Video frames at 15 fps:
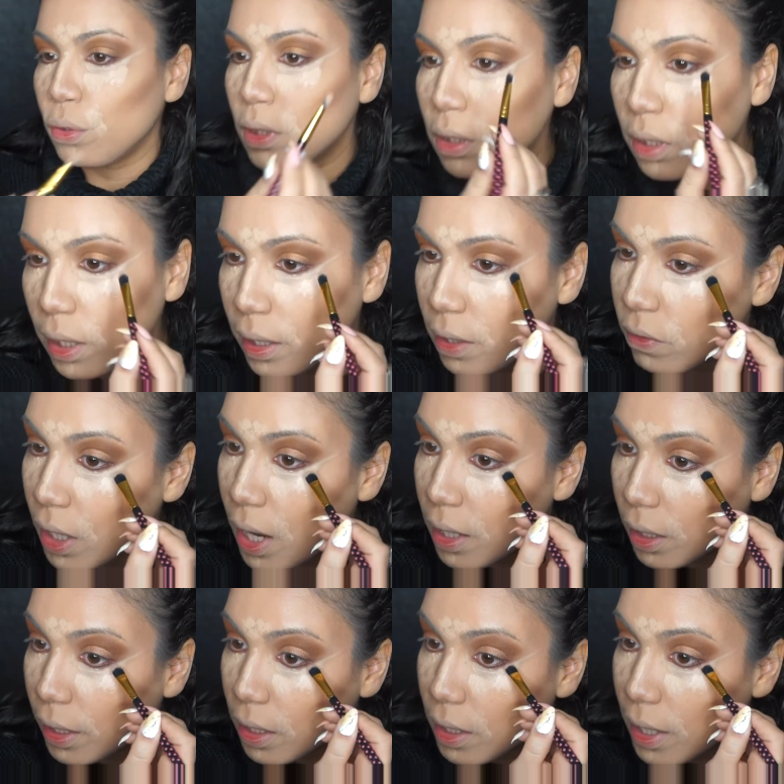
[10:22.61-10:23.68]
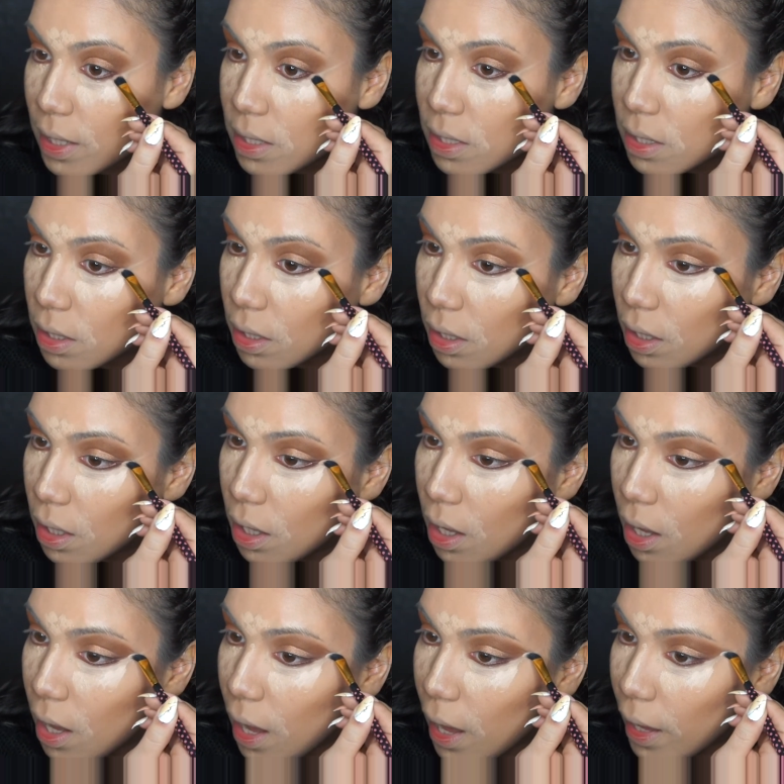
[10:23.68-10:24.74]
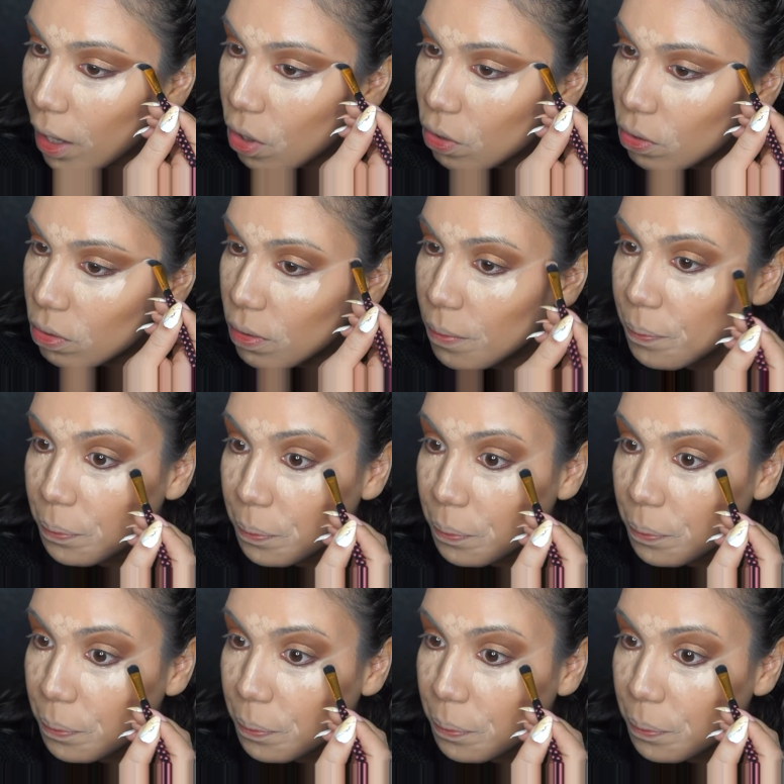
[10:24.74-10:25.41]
look and give it kind of like a nice angle.